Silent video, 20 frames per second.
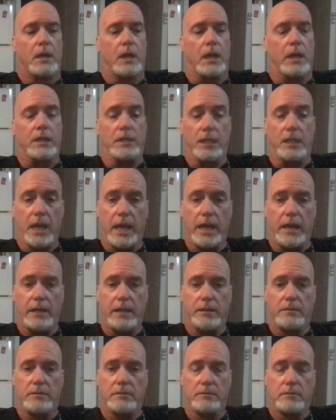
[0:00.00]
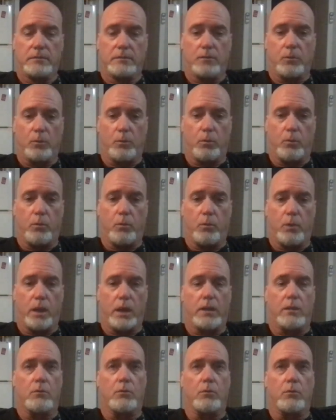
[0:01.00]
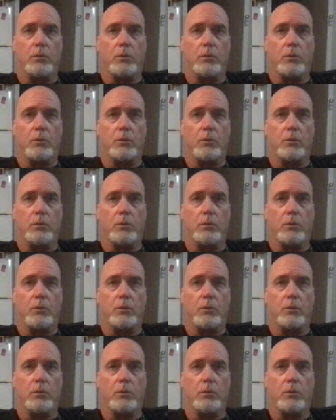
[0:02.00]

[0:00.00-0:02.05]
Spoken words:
And yet, what